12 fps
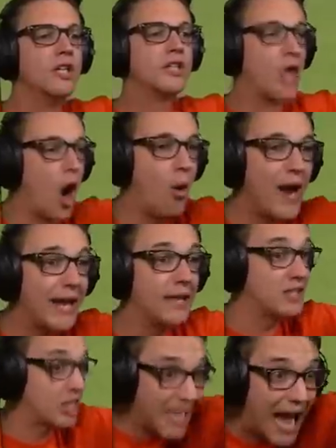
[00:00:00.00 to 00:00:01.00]
Going,
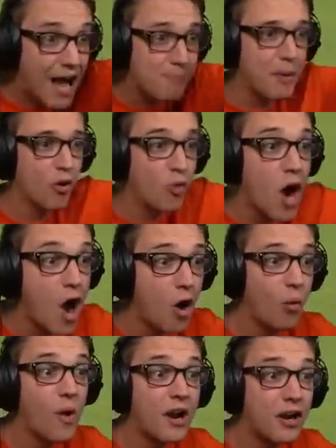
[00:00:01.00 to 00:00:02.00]
stop, roll,
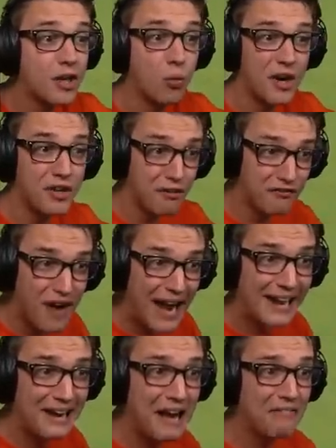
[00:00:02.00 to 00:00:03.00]
where are you? What are you
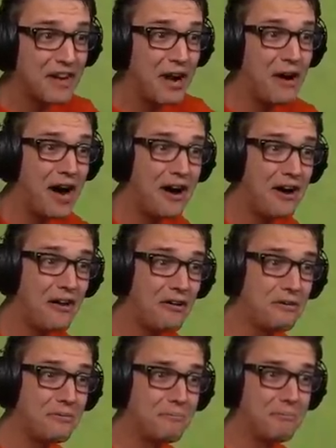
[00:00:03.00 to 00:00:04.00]
afraid of? Go
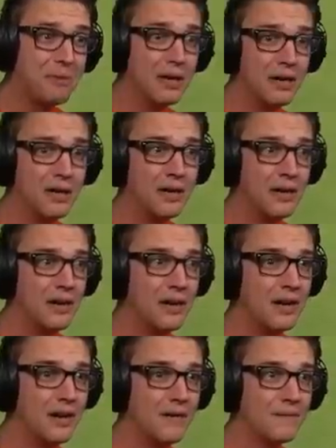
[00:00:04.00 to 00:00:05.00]
home.
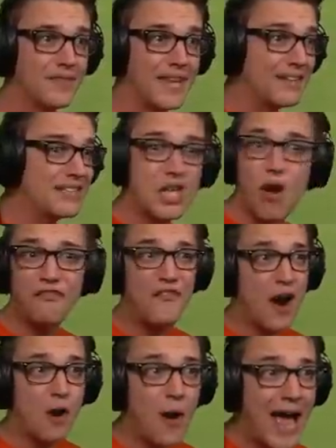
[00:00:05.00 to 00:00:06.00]
That's so far
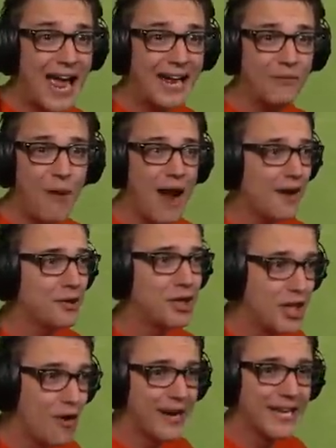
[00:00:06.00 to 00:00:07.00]
away. Why are you
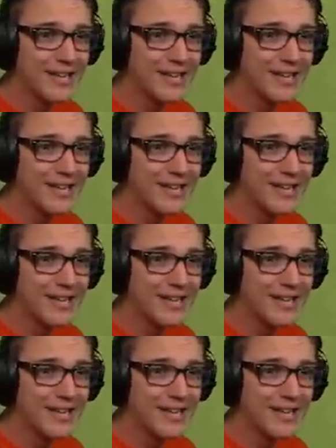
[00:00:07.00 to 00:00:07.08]
showing it